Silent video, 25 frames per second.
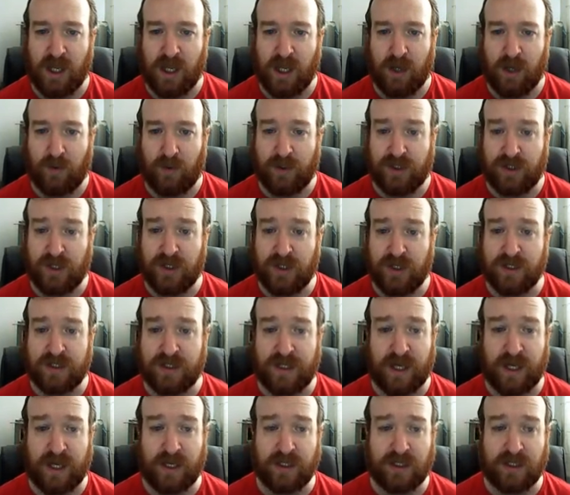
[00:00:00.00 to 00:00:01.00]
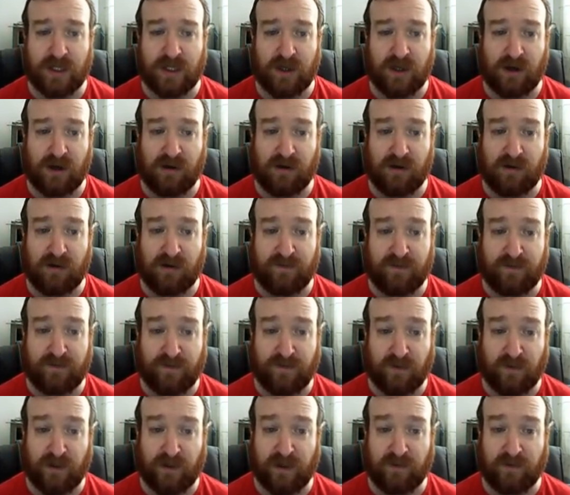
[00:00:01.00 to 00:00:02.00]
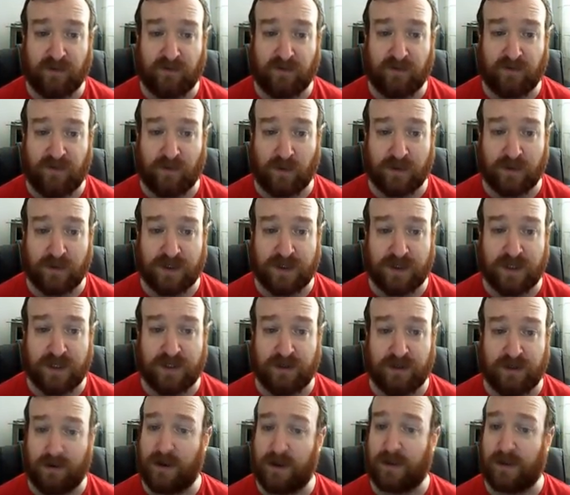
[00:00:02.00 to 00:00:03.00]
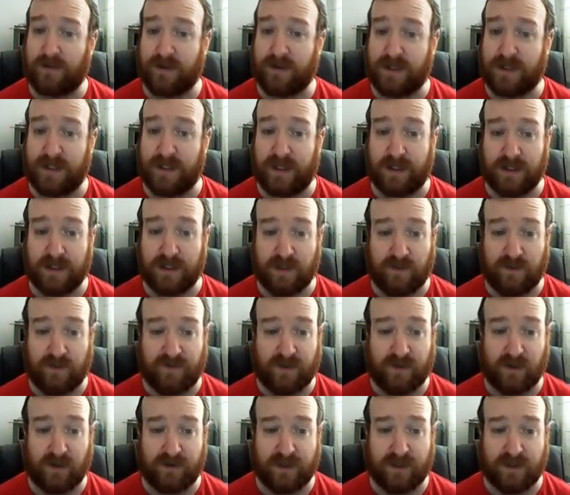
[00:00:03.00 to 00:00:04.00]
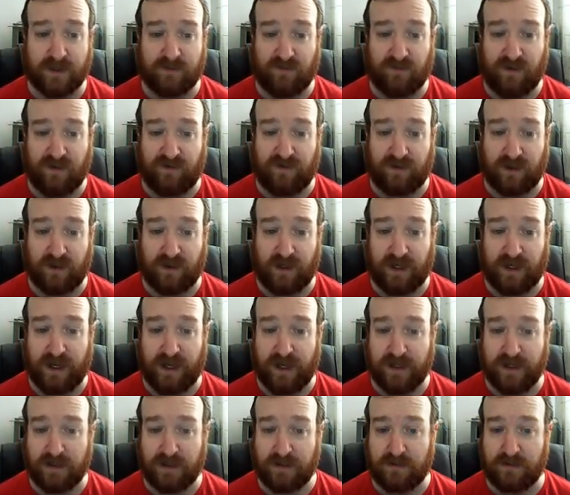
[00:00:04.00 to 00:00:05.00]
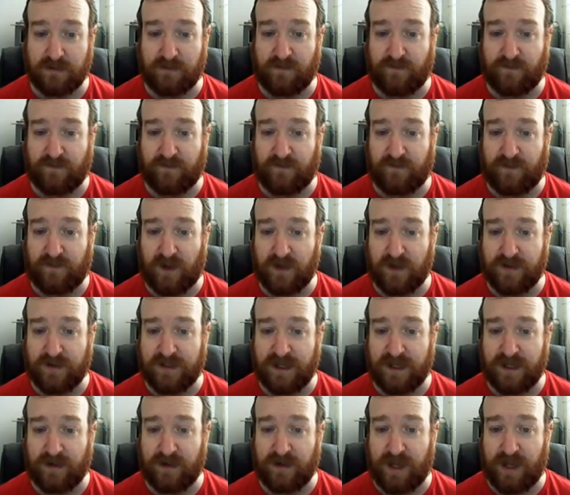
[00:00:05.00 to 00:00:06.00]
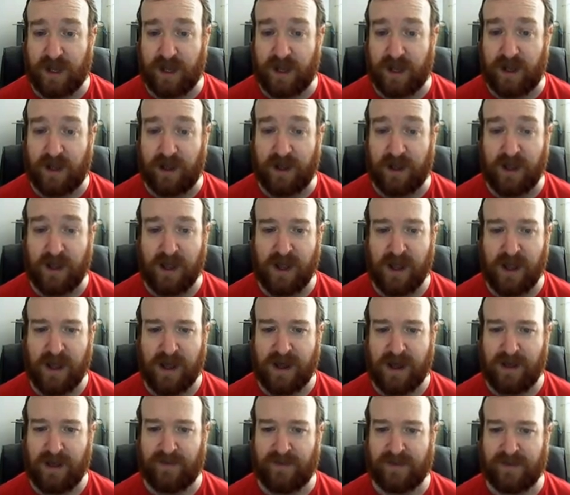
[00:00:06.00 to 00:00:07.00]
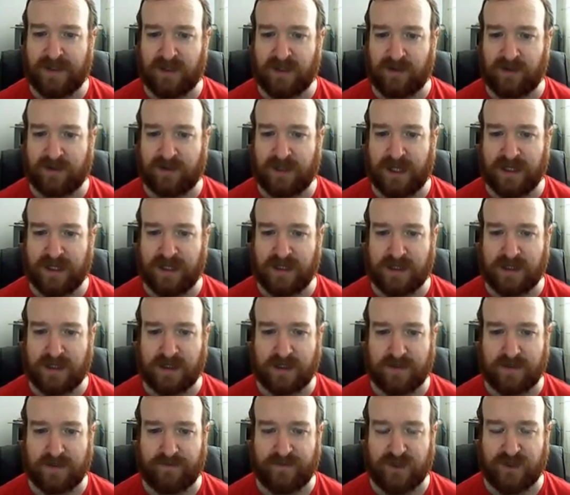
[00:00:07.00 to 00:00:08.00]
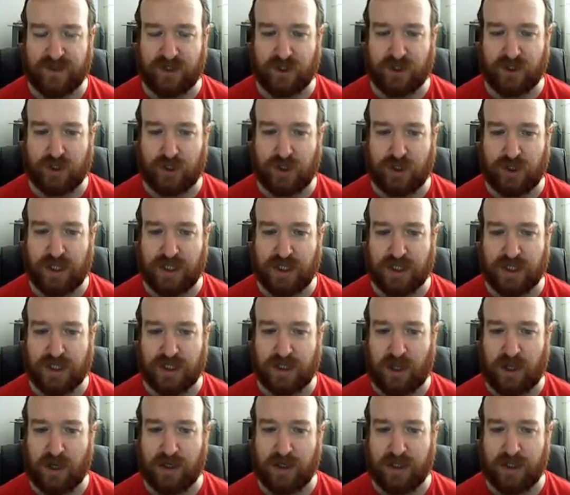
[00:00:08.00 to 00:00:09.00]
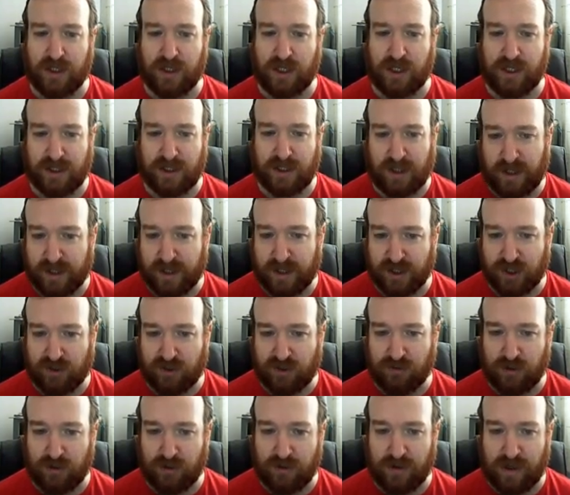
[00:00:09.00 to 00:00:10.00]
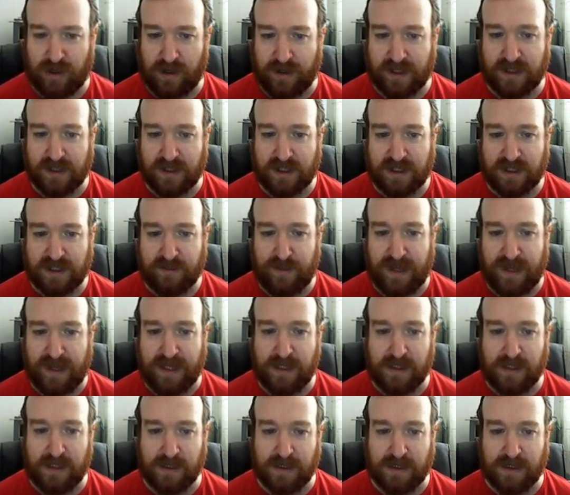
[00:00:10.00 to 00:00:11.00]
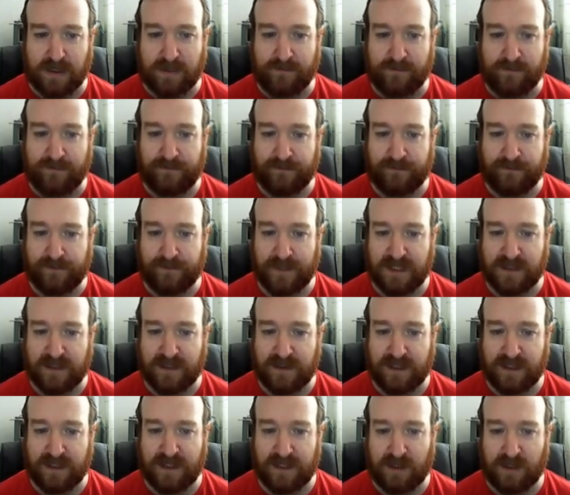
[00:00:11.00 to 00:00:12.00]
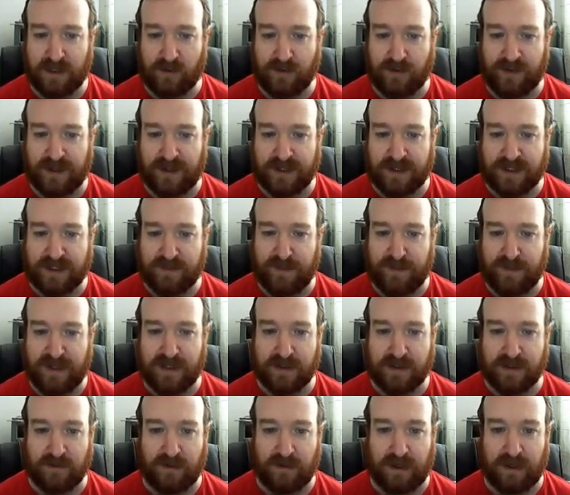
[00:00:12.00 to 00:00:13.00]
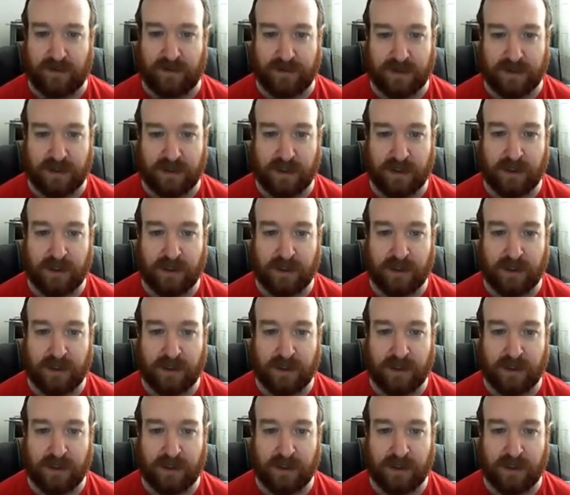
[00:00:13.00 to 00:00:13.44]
which uses the energy of falling river water to generate electricity. So we've got this river and it flows down here and it's got this like a screw and it spins. This whole thing spins around.